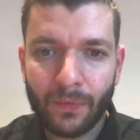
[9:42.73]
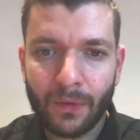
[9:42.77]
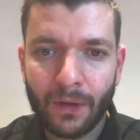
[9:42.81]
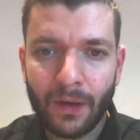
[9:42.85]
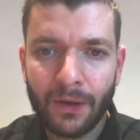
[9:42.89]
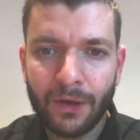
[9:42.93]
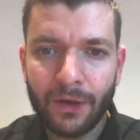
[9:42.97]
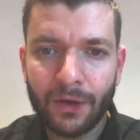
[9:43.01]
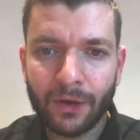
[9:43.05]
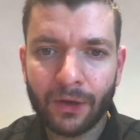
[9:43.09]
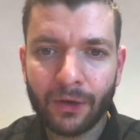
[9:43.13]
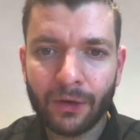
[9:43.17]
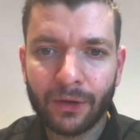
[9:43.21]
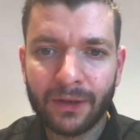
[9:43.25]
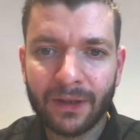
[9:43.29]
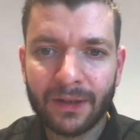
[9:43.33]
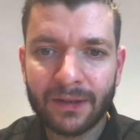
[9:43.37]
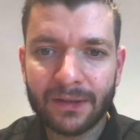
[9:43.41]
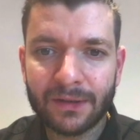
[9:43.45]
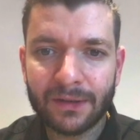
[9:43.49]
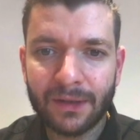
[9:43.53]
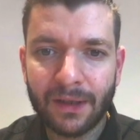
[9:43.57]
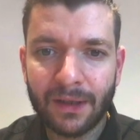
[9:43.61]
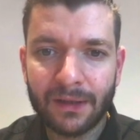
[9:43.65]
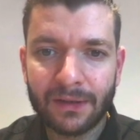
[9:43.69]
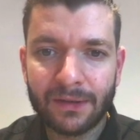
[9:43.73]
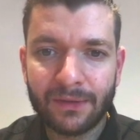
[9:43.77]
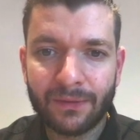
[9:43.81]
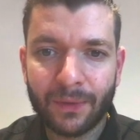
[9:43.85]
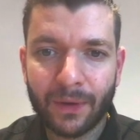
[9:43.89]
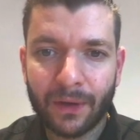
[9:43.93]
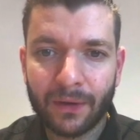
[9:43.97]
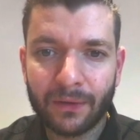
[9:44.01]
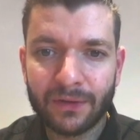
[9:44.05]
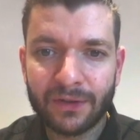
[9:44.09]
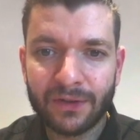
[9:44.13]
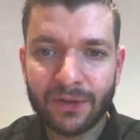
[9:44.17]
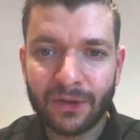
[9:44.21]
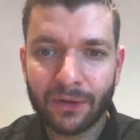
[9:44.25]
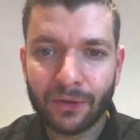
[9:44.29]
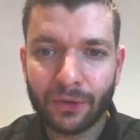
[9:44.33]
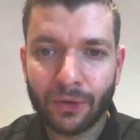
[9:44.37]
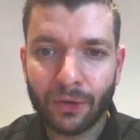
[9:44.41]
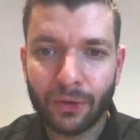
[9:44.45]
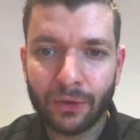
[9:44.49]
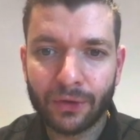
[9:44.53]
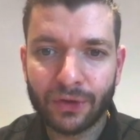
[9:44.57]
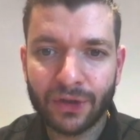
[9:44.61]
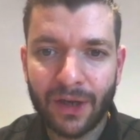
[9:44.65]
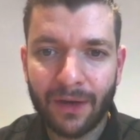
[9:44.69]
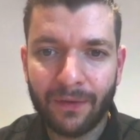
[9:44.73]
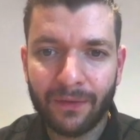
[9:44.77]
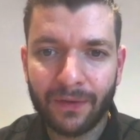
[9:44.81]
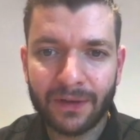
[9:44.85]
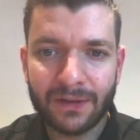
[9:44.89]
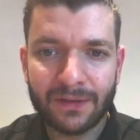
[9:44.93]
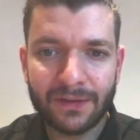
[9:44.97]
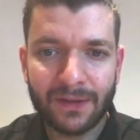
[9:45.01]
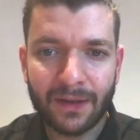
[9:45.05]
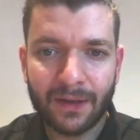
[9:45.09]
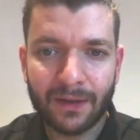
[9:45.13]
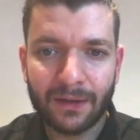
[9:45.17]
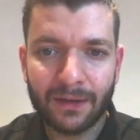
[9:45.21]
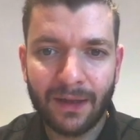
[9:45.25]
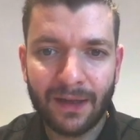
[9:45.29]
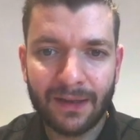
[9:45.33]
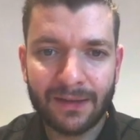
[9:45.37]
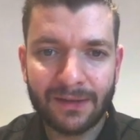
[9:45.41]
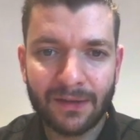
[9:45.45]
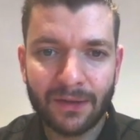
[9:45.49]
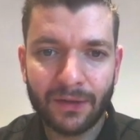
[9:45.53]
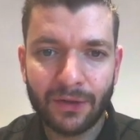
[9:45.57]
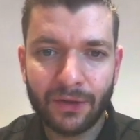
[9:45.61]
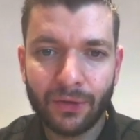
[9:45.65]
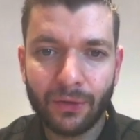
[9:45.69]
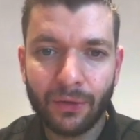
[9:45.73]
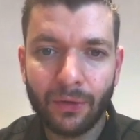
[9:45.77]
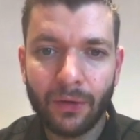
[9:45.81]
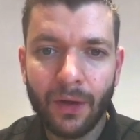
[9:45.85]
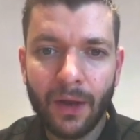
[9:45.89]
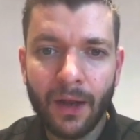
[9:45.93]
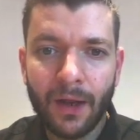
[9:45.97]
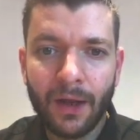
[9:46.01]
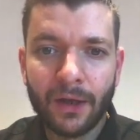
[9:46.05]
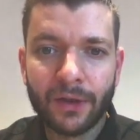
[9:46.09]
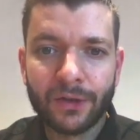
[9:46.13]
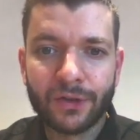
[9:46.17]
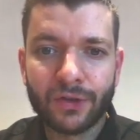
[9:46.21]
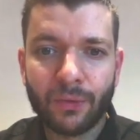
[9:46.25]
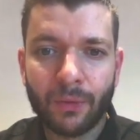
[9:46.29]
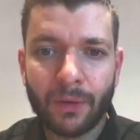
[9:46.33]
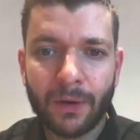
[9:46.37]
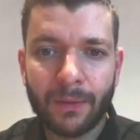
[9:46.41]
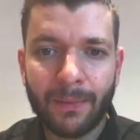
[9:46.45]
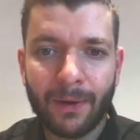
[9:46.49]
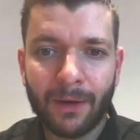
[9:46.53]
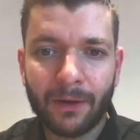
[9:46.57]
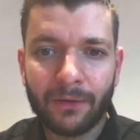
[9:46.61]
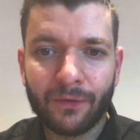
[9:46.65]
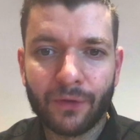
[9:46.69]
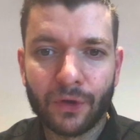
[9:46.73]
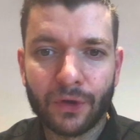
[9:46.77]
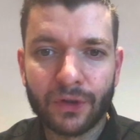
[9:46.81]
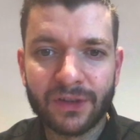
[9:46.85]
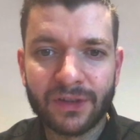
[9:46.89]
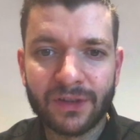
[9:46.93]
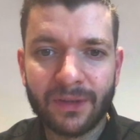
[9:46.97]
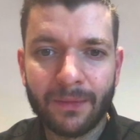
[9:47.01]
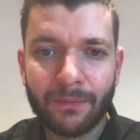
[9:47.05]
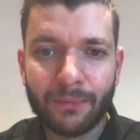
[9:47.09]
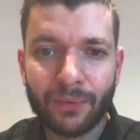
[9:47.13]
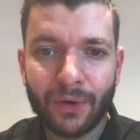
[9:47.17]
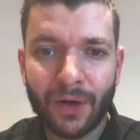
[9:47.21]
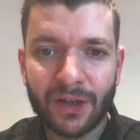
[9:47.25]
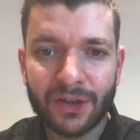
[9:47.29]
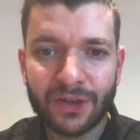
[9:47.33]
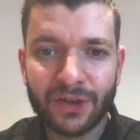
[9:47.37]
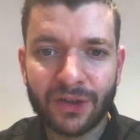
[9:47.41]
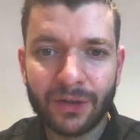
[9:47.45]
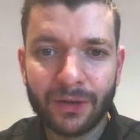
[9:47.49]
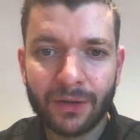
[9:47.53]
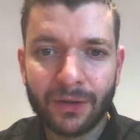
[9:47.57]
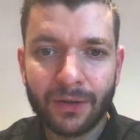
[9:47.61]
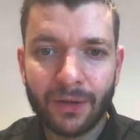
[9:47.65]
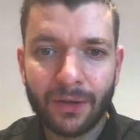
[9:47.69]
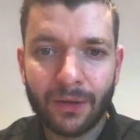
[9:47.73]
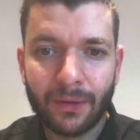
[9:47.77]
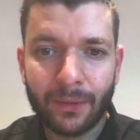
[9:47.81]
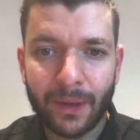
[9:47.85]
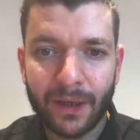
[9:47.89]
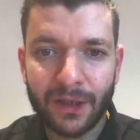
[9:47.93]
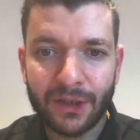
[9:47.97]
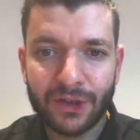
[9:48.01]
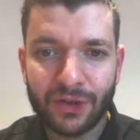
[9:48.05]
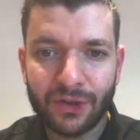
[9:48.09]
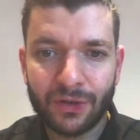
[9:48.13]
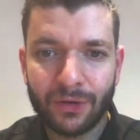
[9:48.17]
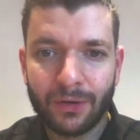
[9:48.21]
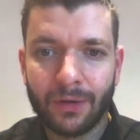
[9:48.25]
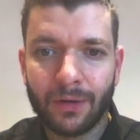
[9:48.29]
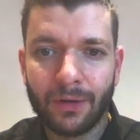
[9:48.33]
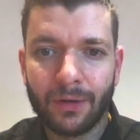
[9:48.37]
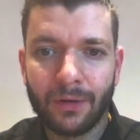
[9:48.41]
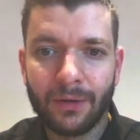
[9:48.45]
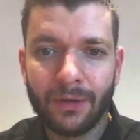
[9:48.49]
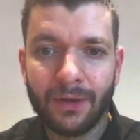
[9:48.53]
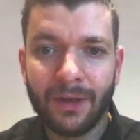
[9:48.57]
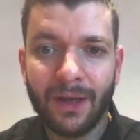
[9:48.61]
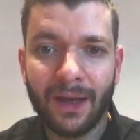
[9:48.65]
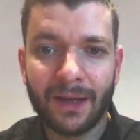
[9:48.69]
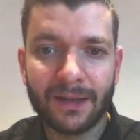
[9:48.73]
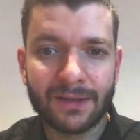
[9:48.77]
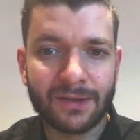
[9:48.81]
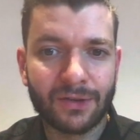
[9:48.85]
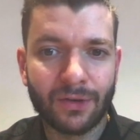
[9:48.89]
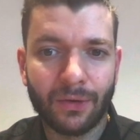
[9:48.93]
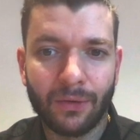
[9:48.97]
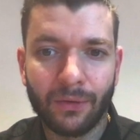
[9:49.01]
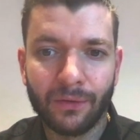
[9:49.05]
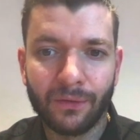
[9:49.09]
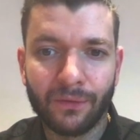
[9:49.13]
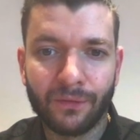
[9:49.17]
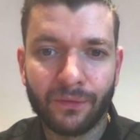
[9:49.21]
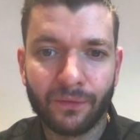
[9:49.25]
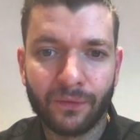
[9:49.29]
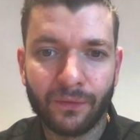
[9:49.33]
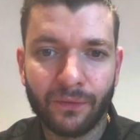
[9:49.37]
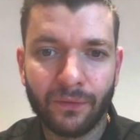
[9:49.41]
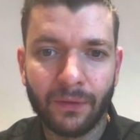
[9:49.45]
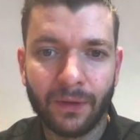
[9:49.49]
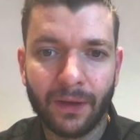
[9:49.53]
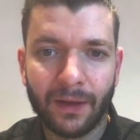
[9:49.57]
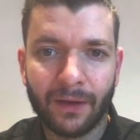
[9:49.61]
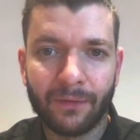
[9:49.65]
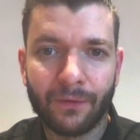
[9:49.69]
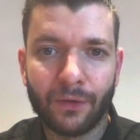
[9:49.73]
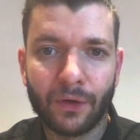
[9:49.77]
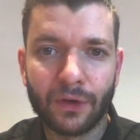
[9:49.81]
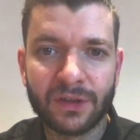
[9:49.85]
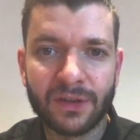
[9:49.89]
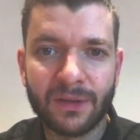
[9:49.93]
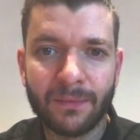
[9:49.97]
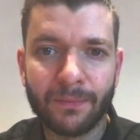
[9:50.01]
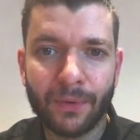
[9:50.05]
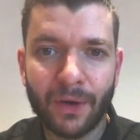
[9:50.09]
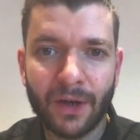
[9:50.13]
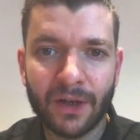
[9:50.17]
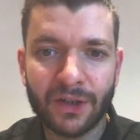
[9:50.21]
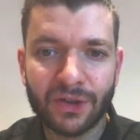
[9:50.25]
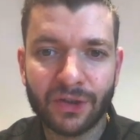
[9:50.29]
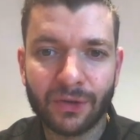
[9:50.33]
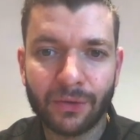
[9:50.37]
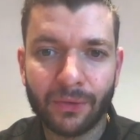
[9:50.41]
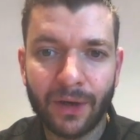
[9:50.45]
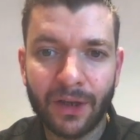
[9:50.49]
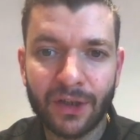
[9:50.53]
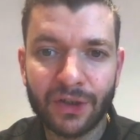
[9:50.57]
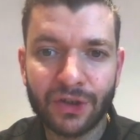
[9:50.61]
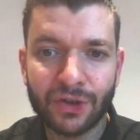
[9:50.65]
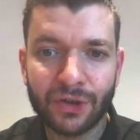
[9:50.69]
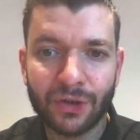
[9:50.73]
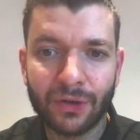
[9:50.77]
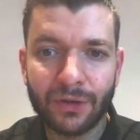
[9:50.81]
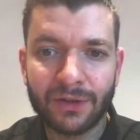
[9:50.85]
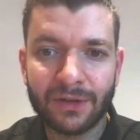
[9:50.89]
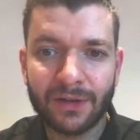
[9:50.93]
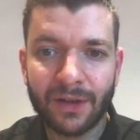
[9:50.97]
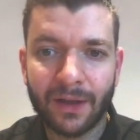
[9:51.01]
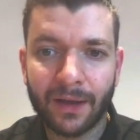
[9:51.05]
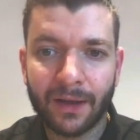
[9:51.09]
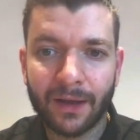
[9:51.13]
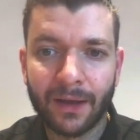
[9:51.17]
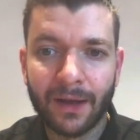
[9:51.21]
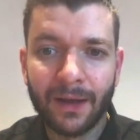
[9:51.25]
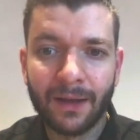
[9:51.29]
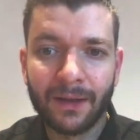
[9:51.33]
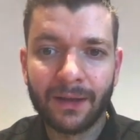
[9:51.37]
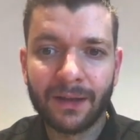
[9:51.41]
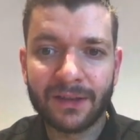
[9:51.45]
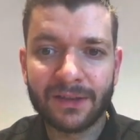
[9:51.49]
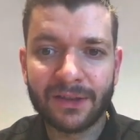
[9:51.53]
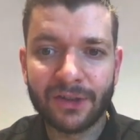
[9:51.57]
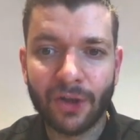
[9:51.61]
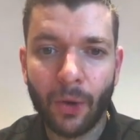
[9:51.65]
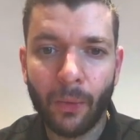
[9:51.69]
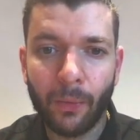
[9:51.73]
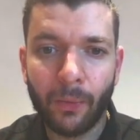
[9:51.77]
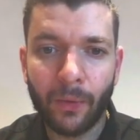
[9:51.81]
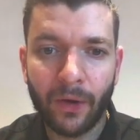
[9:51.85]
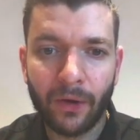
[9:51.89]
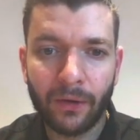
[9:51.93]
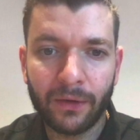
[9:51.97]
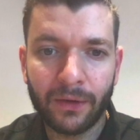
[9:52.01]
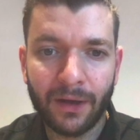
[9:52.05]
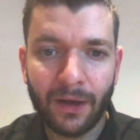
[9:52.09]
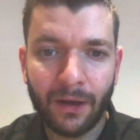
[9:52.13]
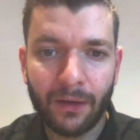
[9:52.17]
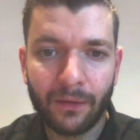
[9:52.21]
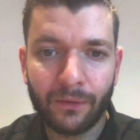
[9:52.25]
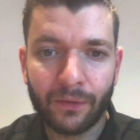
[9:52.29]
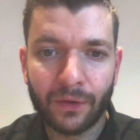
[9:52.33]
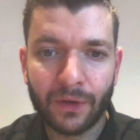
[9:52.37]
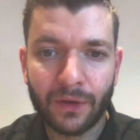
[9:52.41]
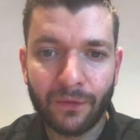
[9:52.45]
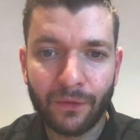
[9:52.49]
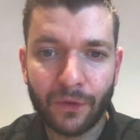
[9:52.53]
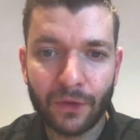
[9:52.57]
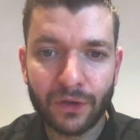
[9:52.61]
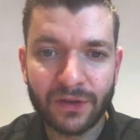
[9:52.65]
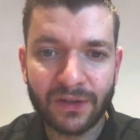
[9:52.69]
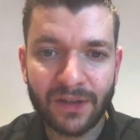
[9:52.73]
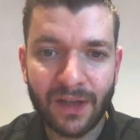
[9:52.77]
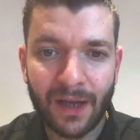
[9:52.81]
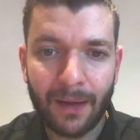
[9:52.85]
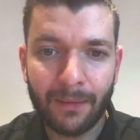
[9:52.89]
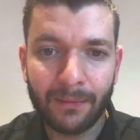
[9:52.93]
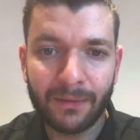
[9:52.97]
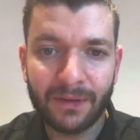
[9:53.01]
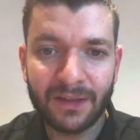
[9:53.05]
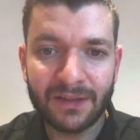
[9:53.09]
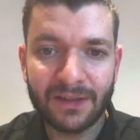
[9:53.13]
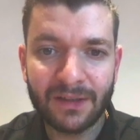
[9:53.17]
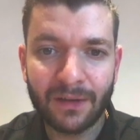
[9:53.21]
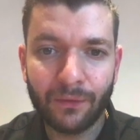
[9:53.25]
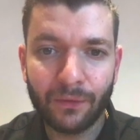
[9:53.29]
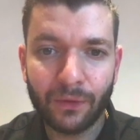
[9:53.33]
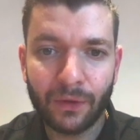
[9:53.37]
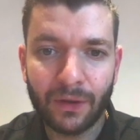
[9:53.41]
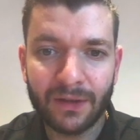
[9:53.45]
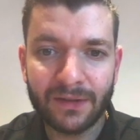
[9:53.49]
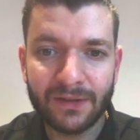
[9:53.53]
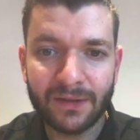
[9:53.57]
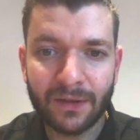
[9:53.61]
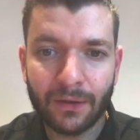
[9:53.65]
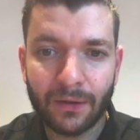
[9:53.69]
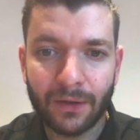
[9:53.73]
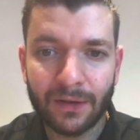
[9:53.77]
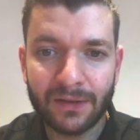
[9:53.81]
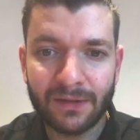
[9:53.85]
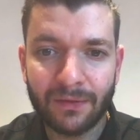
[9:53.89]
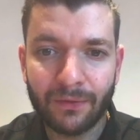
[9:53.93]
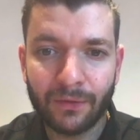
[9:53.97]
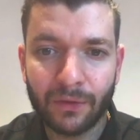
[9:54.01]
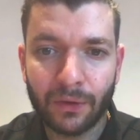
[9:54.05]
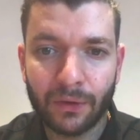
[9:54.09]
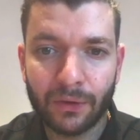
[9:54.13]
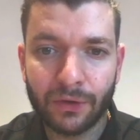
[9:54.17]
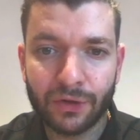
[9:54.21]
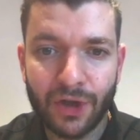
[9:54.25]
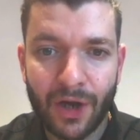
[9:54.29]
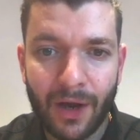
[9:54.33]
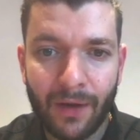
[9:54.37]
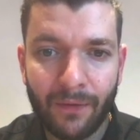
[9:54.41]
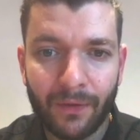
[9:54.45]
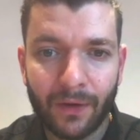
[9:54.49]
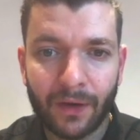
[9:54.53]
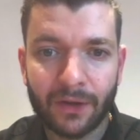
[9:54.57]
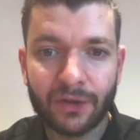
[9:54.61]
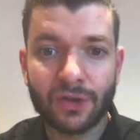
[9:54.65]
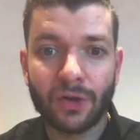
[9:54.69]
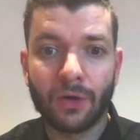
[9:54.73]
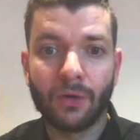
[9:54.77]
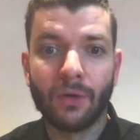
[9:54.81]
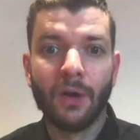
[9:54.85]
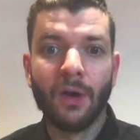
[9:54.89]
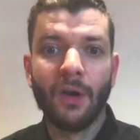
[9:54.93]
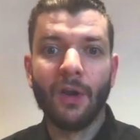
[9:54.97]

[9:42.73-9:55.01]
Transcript: you're good as, as frequency on cold traffic is like less than two. So what about first impression ratio? Yeah, so in like first impression ratio is like the slope went down for the first time. This influenced the cost of our traffic. So